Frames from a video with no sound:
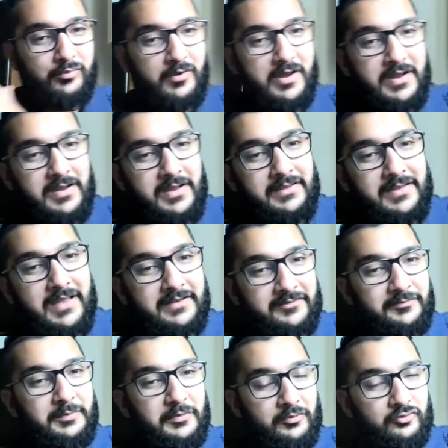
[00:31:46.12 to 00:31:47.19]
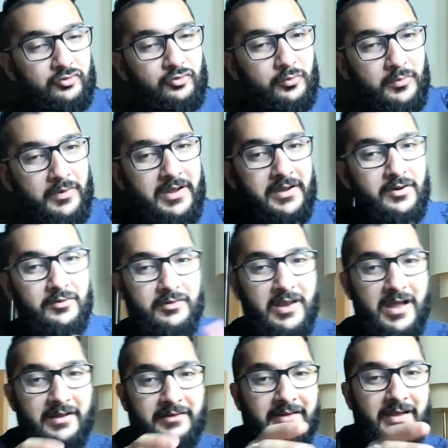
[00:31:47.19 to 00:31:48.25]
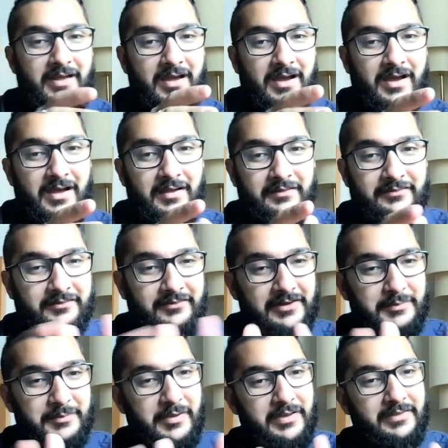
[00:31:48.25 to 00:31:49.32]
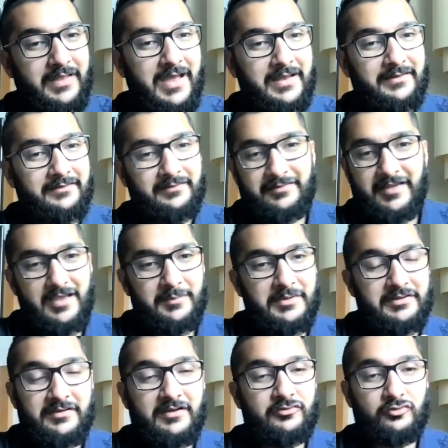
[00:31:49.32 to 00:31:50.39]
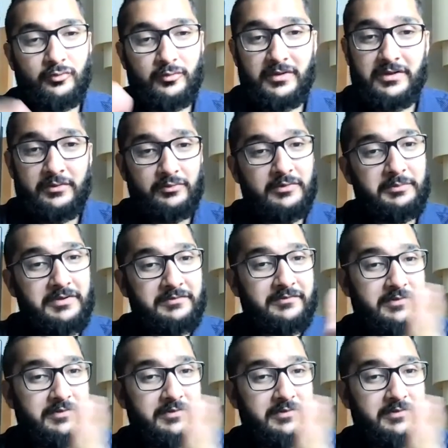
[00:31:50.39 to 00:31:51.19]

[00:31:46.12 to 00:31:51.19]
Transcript: pray in that spiritual way, or not sleep in that same intentional way. He would be